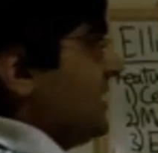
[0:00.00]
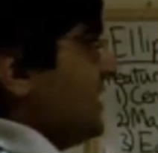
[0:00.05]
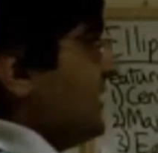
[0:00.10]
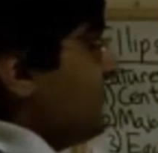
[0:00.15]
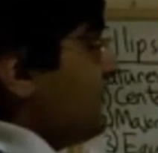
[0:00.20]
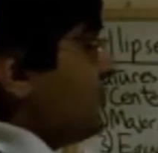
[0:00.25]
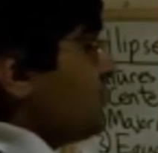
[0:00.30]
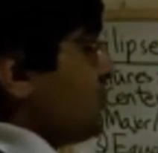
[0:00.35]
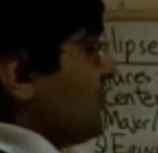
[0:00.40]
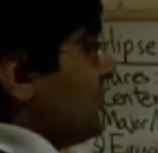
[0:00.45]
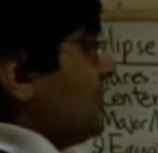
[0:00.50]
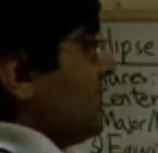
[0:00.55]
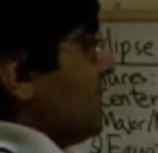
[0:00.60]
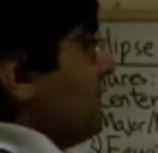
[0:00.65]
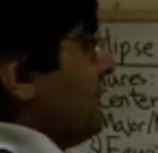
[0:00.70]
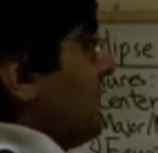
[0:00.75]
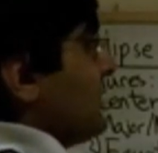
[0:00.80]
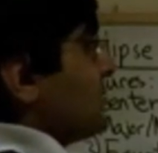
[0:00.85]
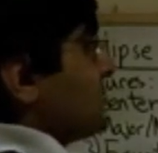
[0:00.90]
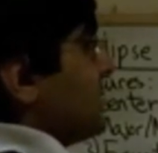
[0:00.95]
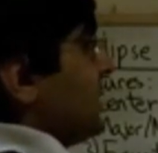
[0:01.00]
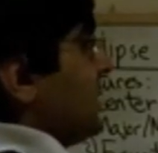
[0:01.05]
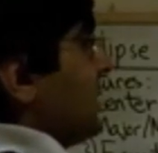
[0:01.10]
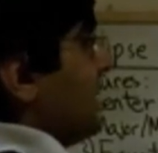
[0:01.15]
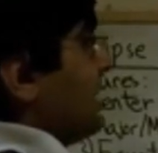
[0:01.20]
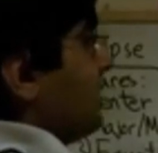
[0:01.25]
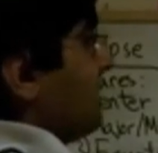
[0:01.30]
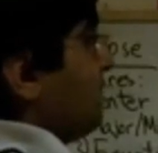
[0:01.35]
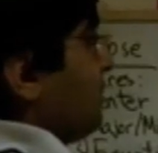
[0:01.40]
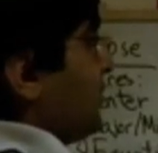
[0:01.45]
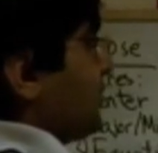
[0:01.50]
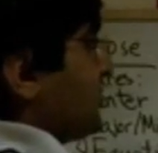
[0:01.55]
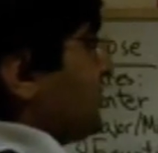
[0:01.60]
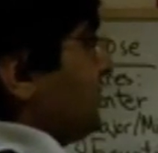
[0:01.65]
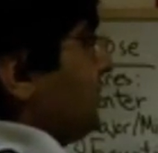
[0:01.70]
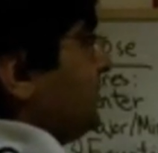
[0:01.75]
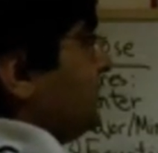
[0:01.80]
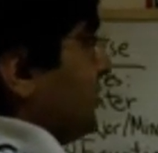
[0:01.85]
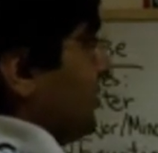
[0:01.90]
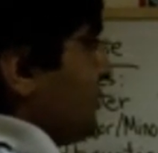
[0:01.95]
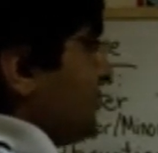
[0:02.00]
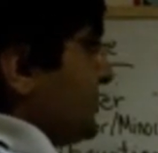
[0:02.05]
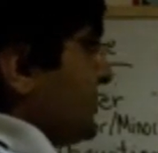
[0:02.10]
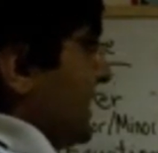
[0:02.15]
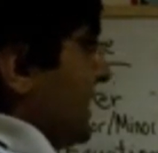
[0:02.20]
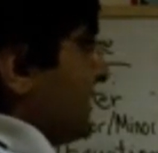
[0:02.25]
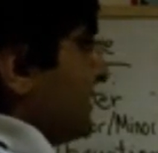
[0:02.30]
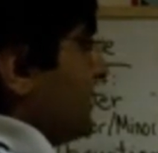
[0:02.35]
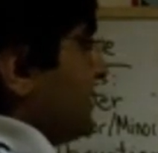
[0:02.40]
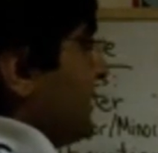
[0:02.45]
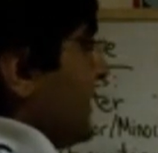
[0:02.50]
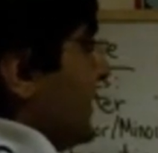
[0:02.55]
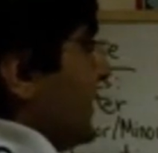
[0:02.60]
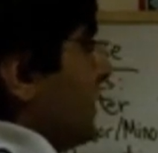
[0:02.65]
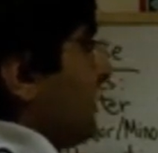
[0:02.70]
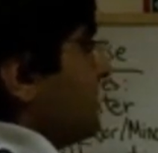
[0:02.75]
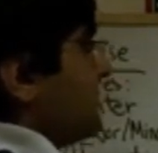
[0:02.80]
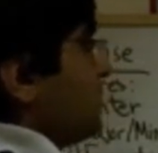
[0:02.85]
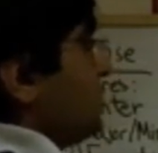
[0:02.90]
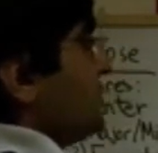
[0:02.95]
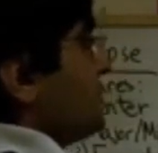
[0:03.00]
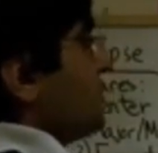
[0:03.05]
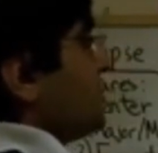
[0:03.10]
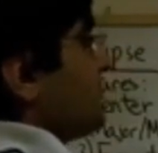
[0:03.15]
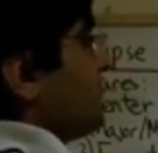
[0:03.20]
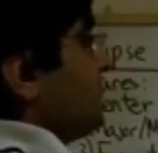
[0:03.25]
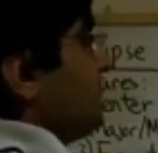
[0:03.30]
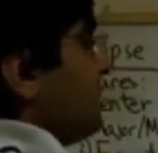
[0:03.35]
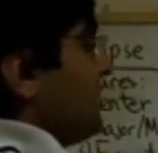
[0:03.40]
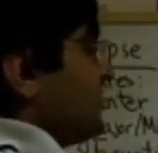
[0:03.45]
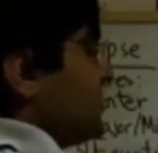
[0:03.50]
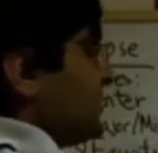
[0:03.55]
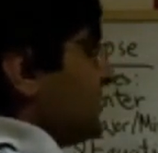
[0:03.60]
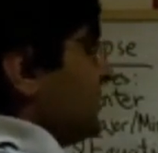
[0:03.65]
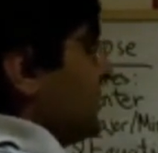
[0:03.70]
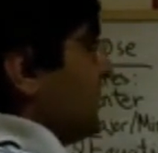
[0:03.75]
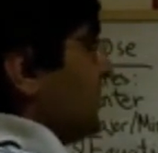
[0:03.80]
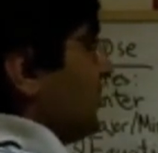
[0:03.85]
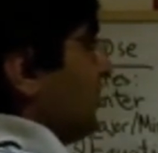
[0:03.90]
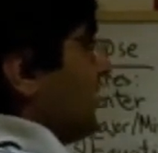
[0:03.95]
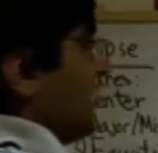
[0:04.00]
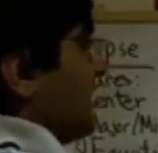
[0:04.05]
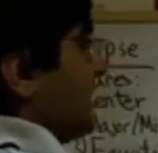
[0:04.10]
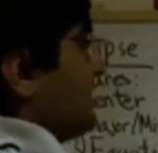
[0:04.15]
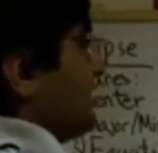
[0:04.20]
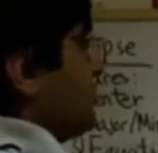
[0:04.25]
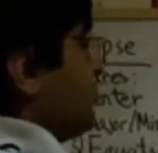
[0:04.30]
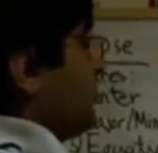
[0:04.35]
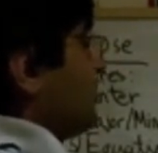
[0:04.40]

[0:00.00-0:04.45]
If you're talking about a possible non-standard ellipse which is vertically oriented,